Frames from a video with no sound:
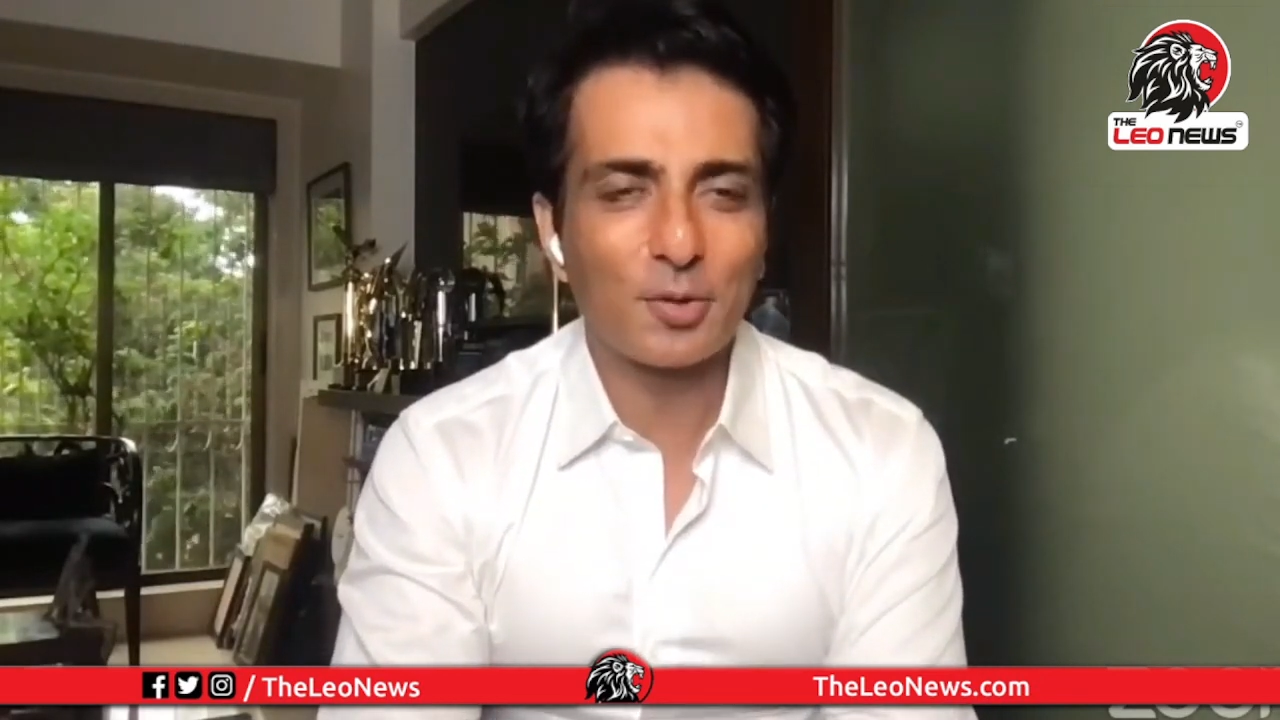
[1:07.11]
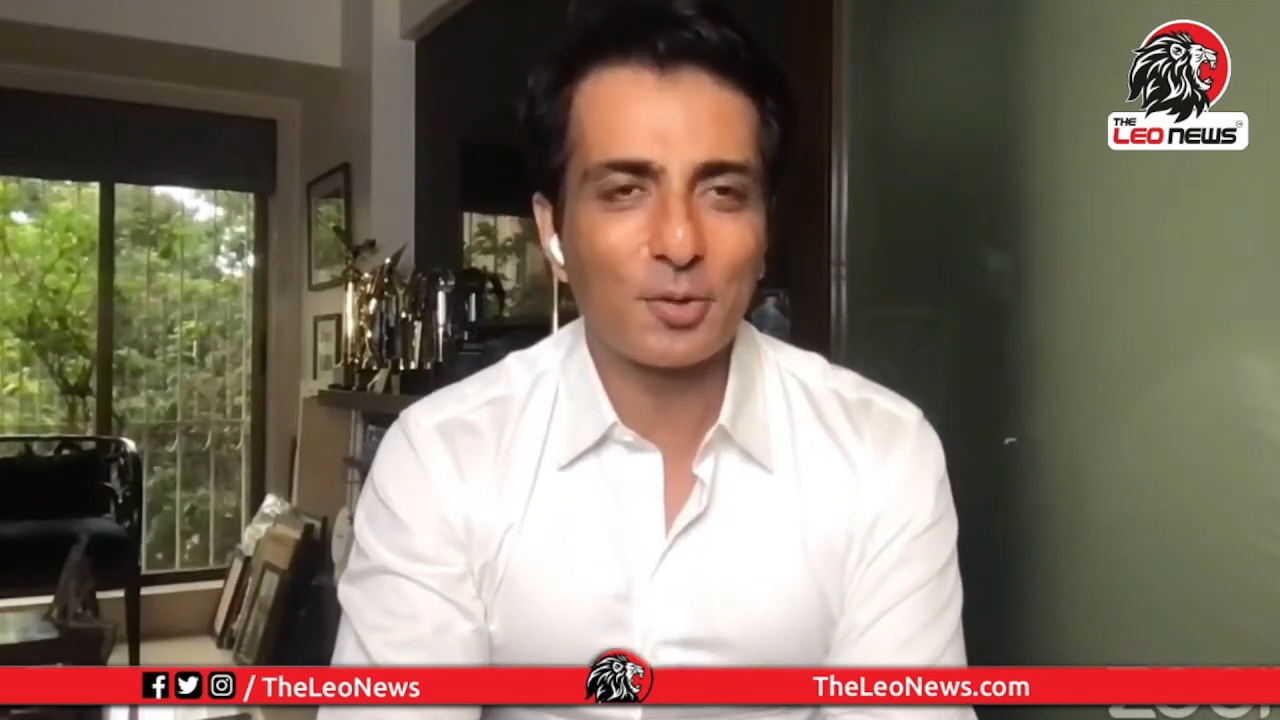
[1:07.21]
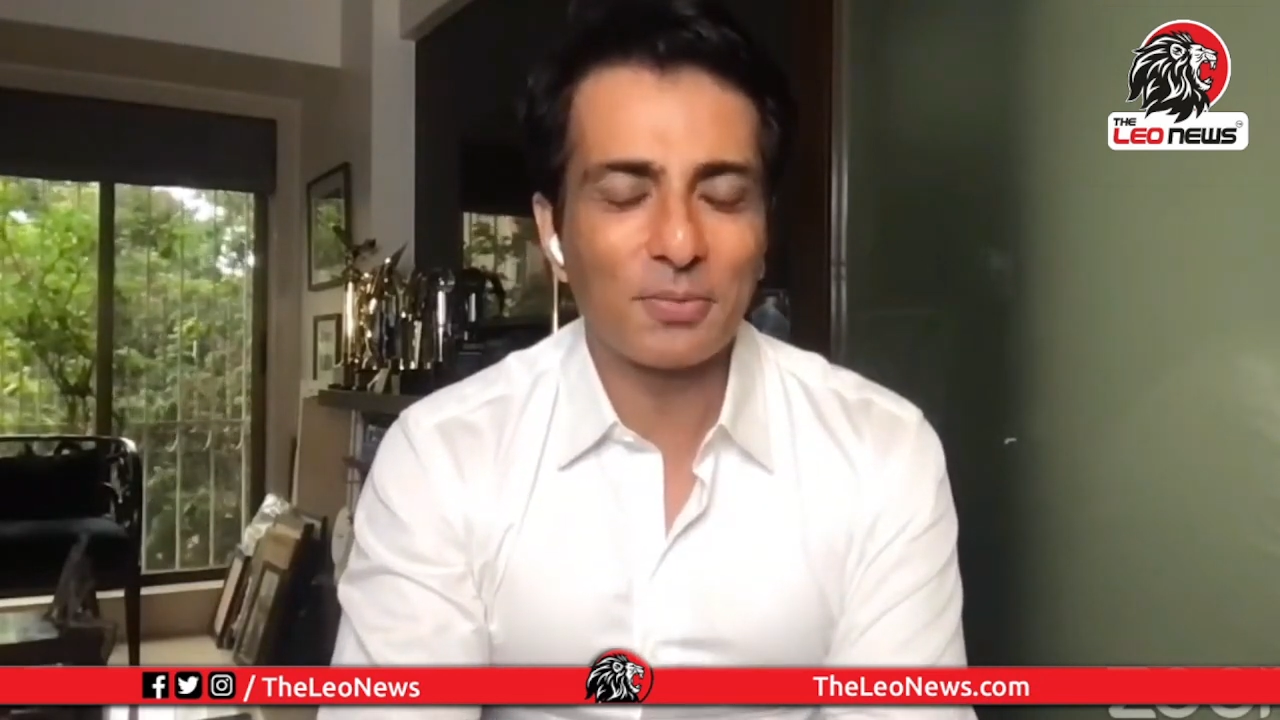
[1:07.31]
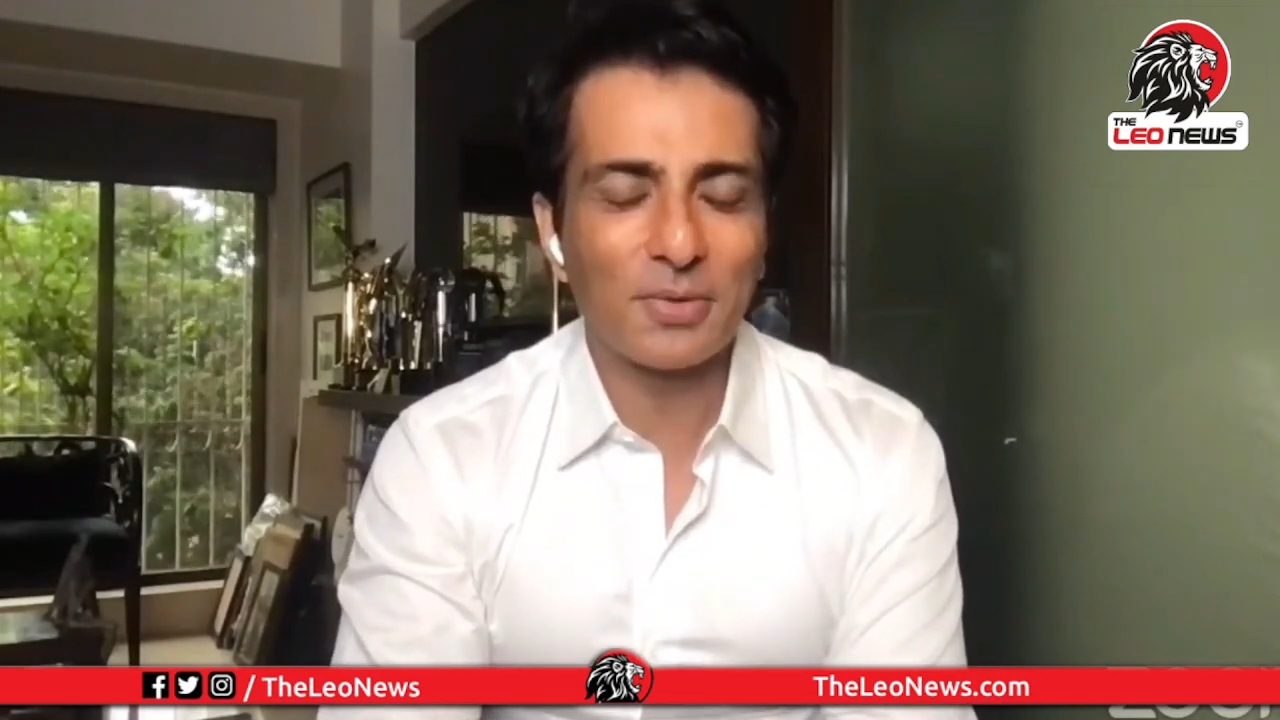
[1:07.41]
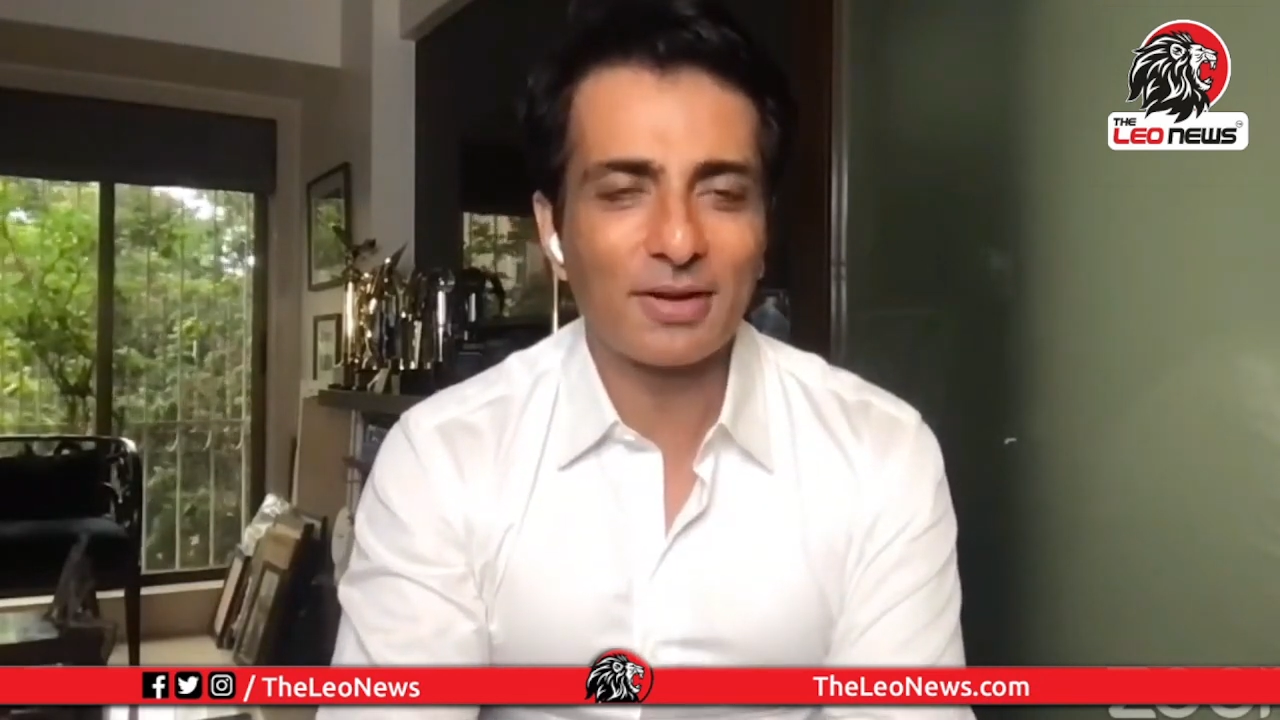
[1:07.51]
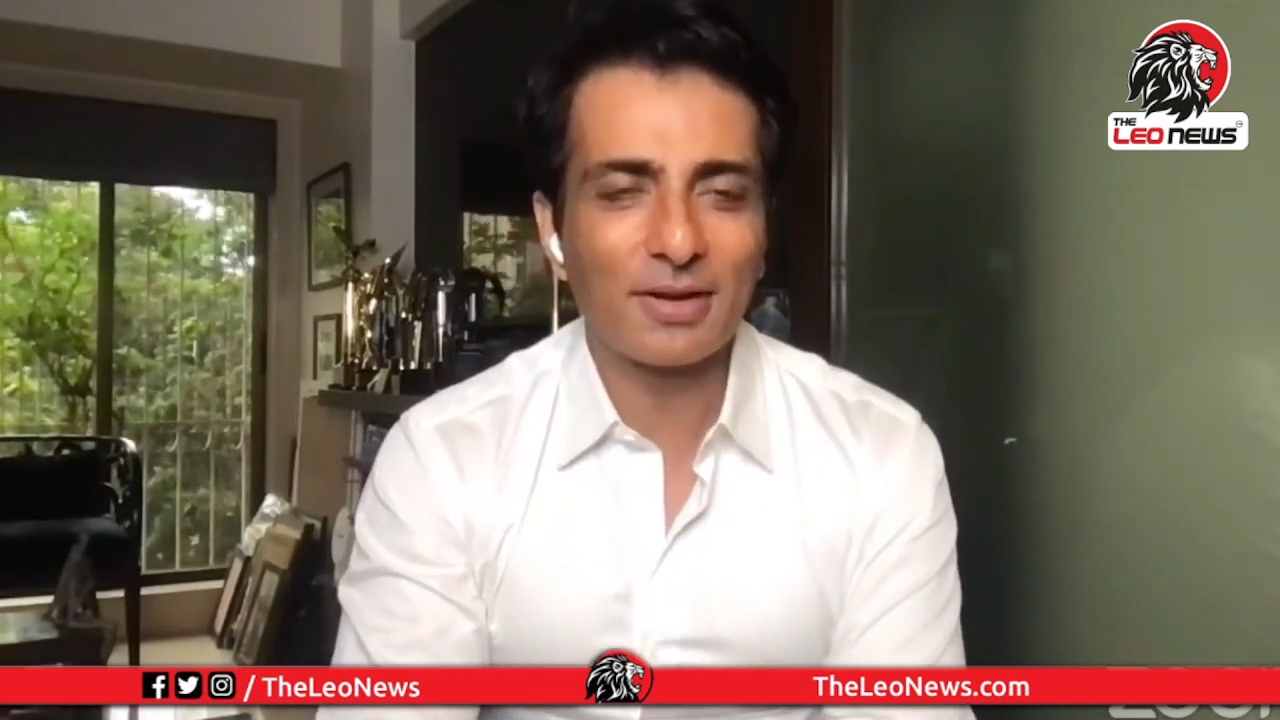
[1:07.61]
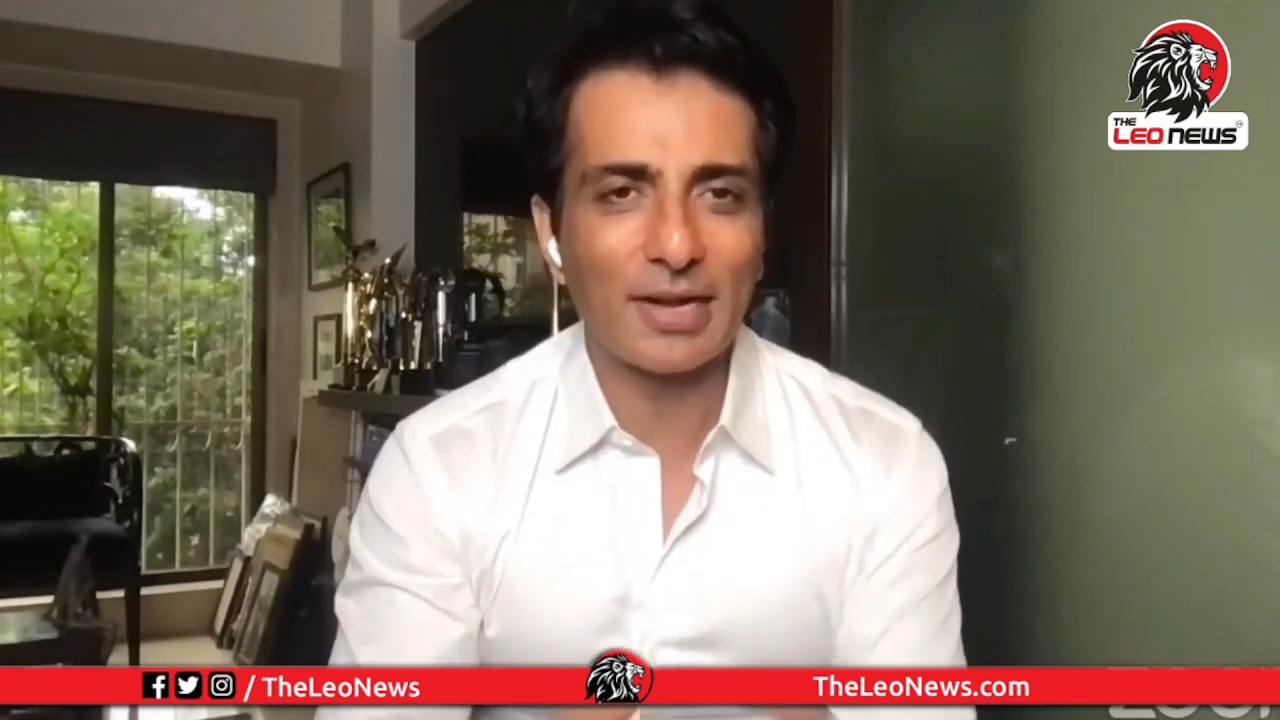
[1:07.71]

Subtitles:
know,